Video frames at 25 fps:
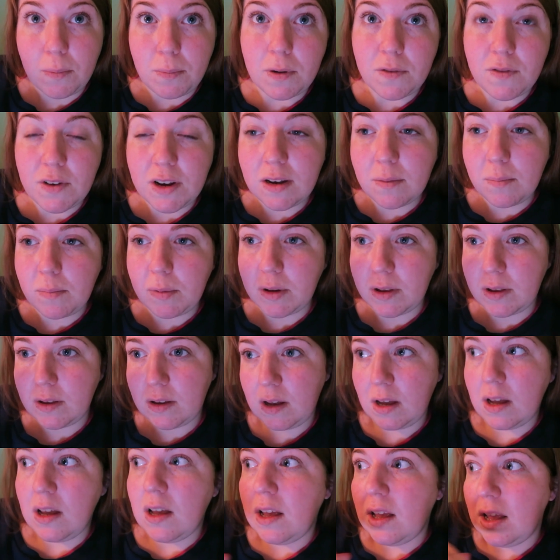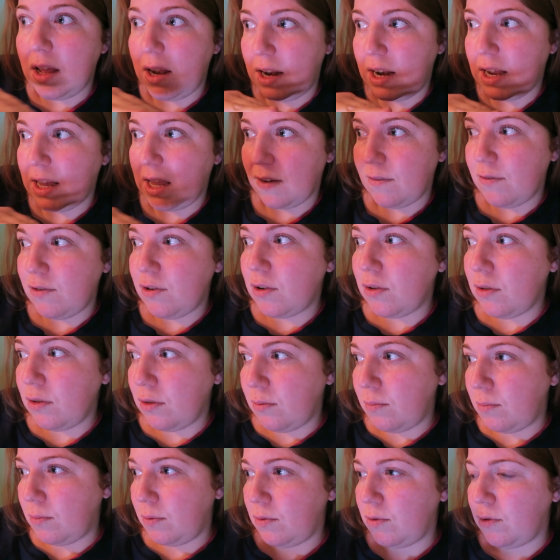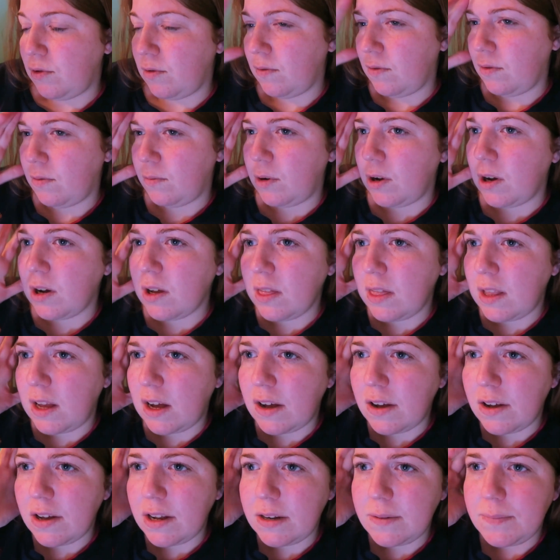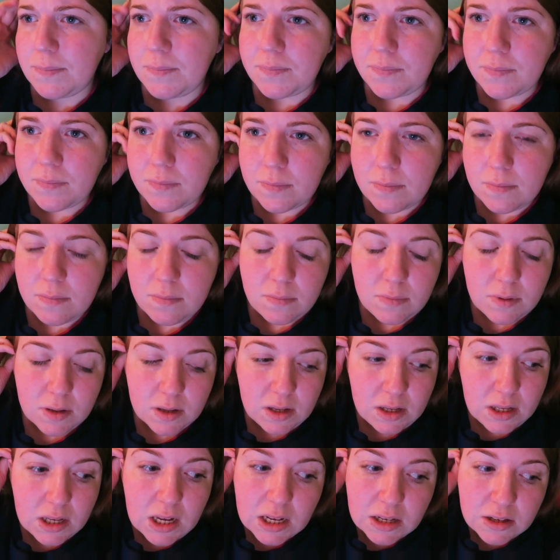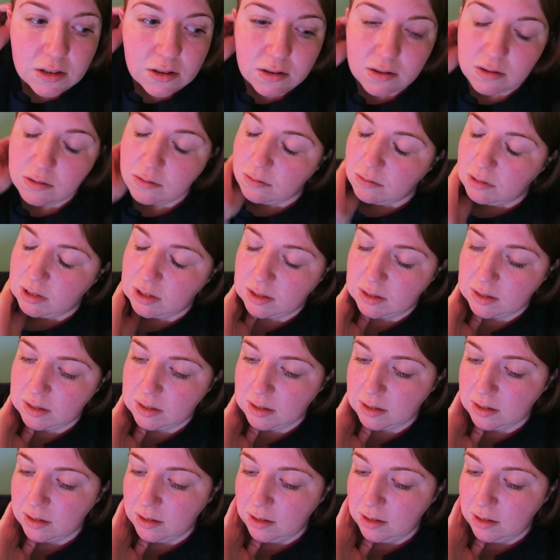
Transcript: top of it, but like I've done the most of the work now, and yes, yeah, so it